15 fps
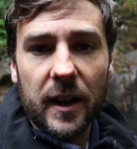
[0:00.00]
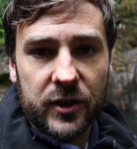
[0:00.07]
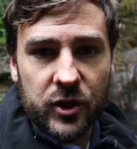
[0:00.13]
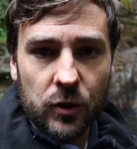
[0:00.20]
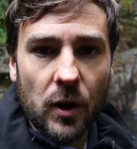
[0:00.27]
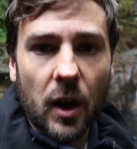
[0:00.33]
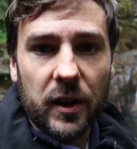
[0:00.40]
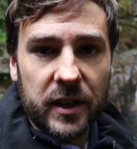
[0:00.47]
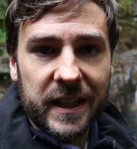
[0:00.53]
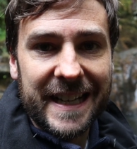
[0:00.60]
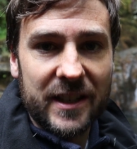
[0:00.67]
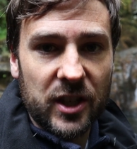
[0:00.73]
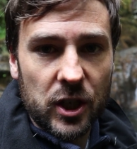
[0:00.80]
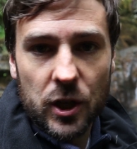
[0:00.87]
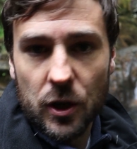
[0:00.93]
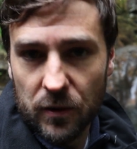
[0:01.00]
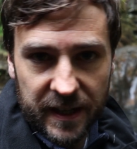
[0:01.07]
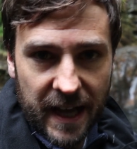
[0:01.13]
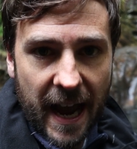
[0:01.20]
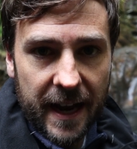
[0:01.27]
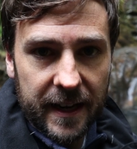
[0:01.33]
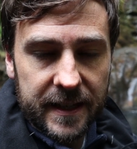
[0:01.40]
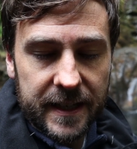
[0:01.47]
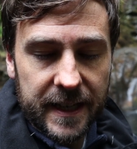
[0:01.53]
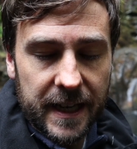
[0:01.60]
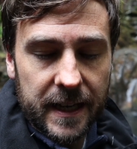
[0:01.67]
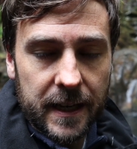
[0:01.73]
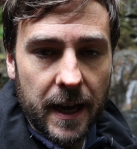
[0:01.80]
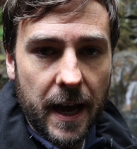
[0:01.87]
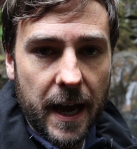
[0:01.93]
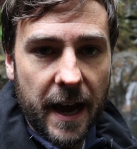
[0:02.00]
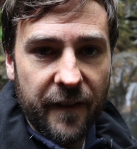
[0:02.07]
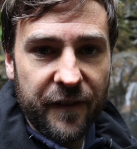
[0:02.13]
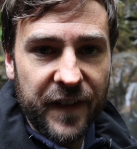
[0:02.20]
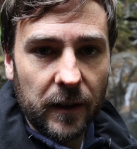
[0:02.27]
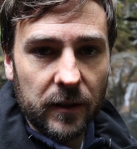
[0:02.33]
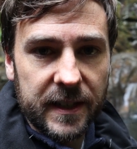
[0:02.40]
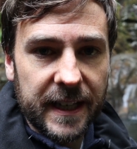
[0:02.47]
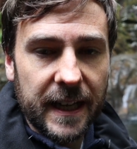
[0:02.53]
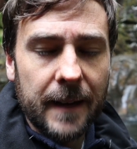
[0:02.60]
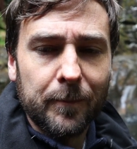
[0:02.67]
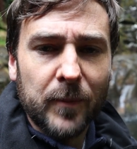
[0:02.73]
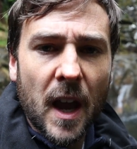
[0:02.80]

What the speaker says: I do not need to use that ND filter.